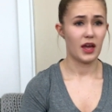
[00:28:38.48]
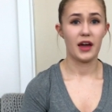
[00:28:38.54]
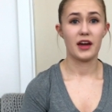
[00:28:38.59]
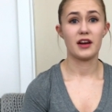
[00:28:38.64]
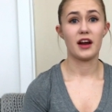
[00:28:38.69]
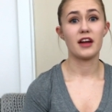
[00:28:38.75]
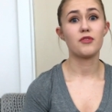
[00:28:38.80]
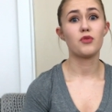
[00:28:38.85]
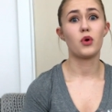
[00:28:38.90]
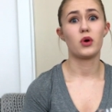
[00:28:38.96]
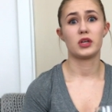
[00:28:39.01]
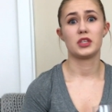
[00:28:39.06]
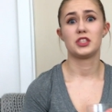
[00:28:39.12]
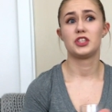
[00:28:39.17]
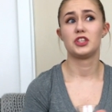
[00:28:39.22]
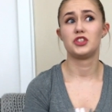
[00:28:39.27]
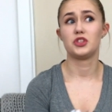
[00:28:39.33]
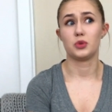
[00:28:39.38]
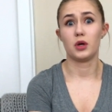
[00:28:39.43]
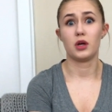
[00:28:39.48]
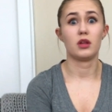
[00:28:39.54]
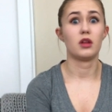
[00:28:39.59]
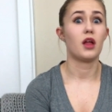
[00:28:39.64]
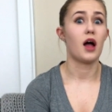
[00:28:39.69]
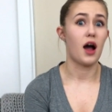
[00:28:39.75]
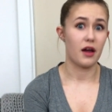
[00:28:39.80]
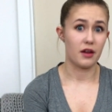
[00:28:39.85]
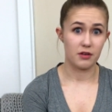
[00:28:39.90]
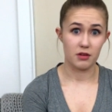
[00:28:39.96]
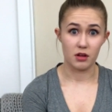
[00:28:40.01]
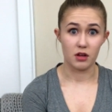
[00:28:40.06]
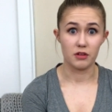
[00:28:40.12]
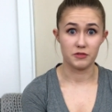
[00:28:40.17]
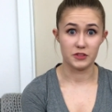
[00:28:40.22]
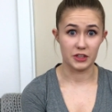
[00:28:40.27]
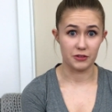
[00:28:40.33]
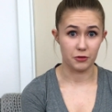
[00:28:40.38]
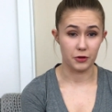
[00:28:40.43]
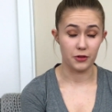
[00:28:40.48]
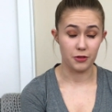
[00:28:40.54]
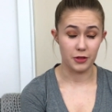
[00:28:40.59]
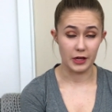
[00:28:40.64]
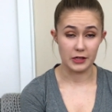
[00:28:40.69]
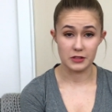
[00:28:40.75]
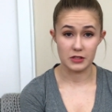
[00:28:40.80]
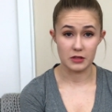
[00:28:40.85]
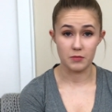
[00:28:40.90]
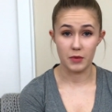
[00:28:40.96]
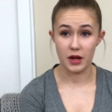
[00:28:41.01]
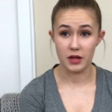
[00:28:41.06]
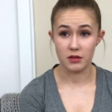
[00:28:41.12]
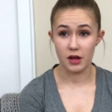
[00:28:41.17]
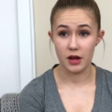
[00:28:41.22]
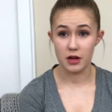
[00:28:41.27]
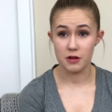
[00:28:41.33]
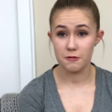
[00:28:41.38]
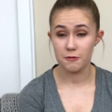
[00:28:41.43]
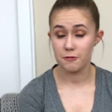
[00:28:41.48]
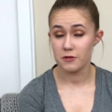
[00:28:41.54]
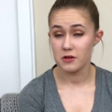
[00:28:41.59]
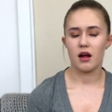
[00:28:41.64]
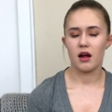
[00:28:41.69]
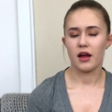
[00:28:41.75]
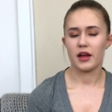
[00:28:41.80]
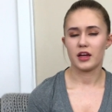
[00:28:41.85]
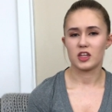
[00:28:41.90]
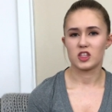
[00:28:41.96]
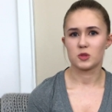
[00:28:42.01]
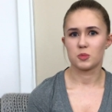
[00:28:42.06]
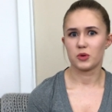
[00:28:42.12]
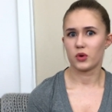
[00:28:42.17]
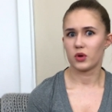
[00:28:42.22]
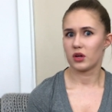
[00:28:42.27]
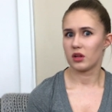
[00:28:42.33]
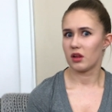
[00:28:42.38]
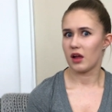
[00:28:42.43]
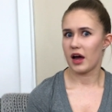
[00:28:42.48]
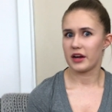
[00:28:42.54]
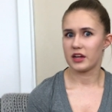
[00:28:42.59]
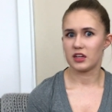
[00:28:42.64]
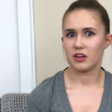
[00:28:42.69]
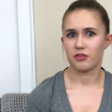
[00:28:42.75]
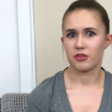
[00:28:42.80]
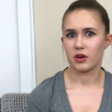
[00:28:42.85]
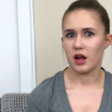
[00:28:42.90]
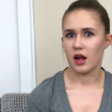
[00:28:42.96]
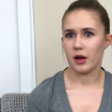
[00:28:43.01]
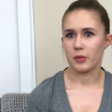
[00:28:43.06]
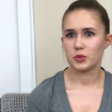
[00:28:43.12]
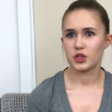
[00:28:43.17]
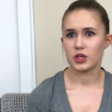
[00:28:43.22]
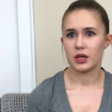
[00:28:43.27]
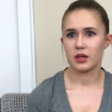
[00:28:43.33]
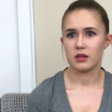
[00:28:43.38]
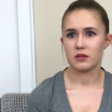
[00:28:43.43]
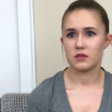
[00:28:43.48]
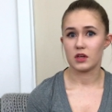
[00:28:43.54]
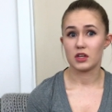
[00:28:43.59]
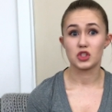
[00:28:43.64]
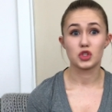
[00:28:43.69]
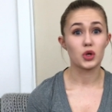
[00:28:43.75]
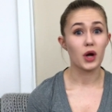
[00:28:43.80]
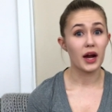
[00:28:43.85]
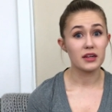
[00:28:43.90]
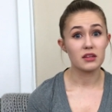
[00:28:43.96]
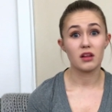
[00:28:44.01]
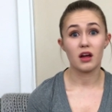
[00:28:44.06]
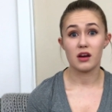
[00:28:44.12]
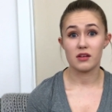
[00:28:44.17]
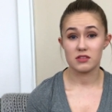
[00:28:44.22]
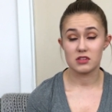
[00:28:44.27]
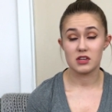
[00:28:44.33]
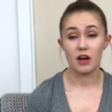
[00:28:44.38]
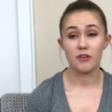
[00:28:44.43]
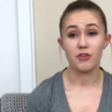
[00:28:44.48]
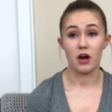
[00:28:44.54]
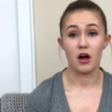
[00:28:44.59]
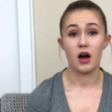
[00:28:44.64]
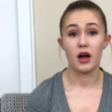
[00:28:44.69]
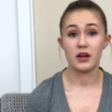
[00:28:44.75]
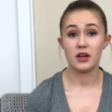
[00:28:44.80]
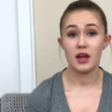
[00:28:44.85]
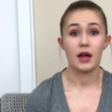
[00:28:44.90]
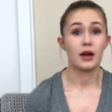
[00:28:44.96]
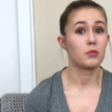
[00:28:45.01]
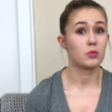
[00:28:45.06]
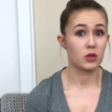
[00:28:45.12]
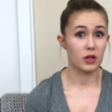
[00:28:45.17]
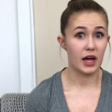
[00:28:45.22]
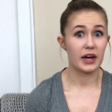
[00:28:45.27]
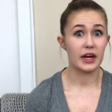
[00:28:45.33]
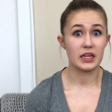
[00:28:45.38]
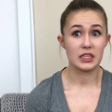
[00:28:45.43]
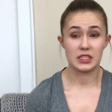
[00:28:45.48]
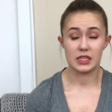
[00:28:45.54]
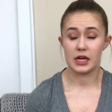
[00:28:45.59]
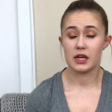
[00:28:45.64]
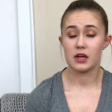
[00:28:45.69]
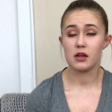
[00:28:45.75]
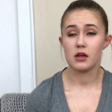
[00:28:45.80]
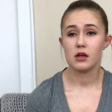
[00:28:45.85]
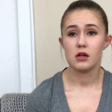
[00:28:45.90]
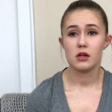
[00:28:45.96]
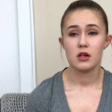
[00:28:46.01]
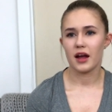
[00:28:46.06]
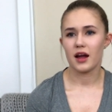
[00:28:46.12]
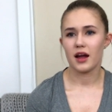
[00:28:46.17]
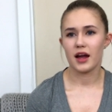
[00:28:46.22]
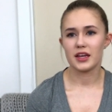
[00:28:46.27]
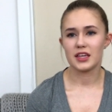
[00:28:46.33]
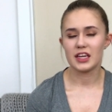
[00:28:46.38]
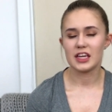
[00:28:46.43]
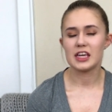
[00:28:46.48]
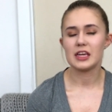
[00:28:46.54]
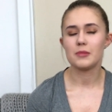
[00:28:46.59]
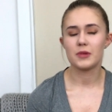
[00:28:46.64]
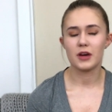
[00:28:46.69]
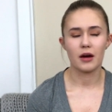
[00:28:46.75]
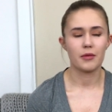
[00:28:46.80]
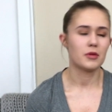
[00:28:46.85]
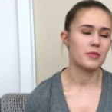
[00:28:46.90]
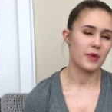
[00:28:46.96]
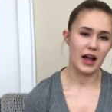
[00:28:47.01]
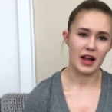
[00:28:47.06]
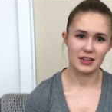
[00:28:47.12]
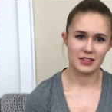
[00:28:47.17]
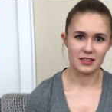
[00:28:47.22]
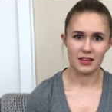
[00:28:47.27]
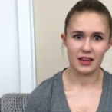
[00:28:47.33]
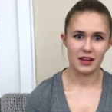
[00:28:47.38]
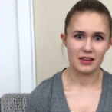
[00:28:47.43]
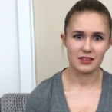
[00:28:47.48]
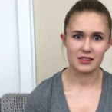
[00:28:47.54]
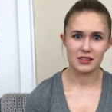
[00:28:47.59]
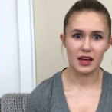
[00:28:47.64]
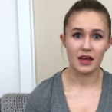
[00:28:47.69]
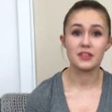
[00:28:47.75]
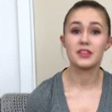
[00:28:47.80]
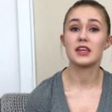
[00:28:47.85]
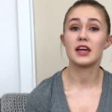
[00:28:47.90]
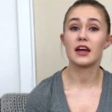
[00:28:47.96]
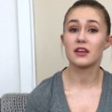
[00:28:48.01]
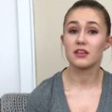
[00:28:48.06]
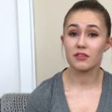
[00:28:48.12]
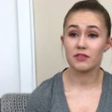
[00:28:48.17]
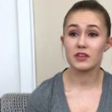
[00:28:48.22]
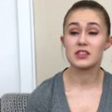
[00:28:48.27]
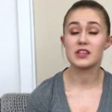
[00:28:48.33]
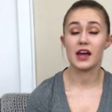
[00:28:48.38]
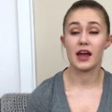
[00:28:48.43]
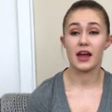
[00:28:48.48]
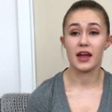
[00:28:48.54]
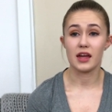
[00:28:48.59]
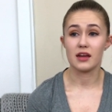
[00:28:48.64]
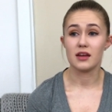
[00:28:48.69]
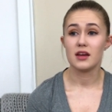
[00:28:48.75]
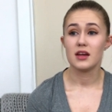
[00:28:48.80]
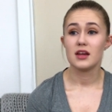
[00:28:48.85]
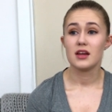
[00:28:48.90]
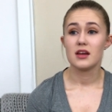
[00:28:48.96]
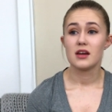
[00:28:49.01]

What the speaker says: and I've wanted to do a lot of different things in my life. I explored a lot of different options and tried a lot of stuff on, and I'm glad I did. I keep coming back to this. At the end of the day,